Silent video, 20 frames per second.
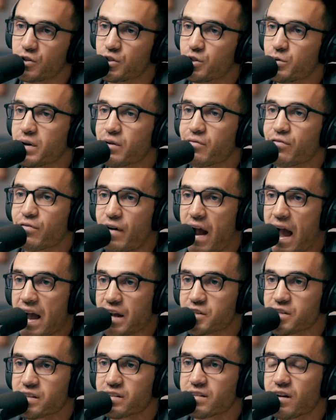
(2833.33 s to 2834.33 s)
You're doing a
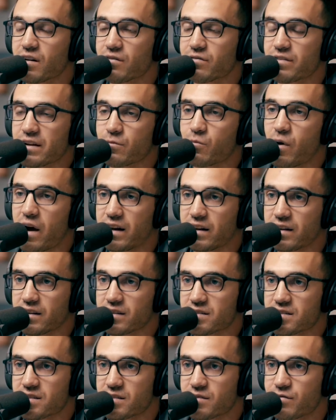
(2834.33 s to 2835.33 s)
fraction of the
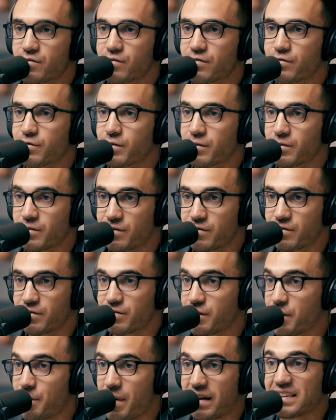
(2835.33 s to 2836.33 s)
weddings, and that is the
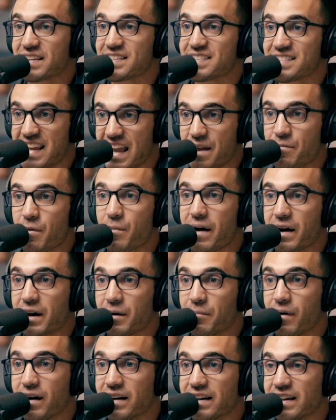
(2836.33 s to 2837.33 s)
for goal. about the same amount
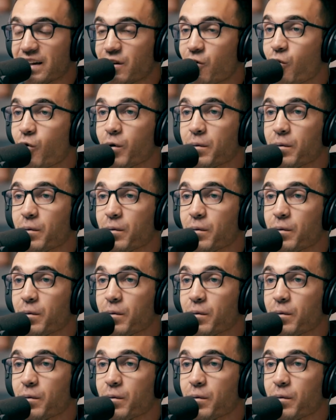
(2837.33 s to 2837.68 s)
of money, yes.